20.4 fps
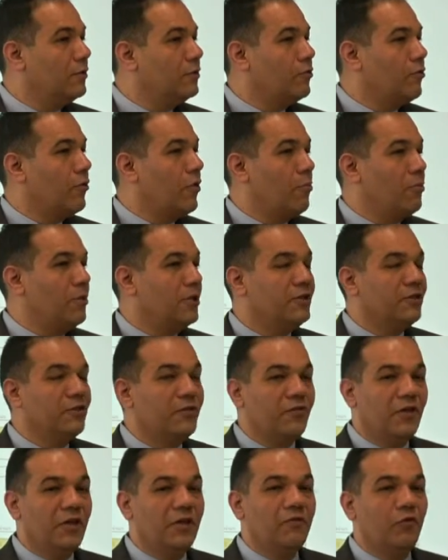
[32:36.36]
So the better
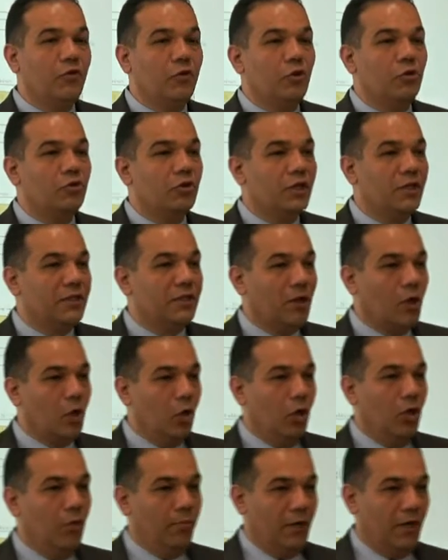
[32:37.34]
thing for you to get the
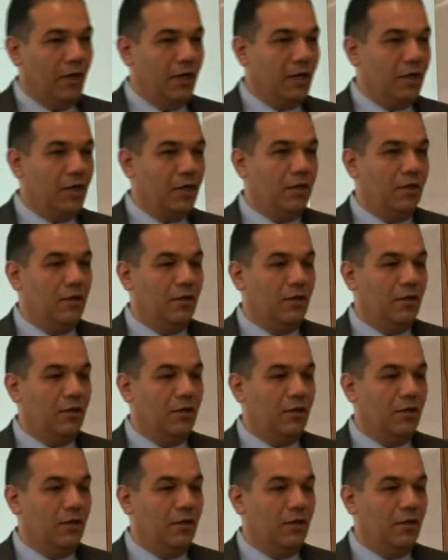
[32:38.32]
whole block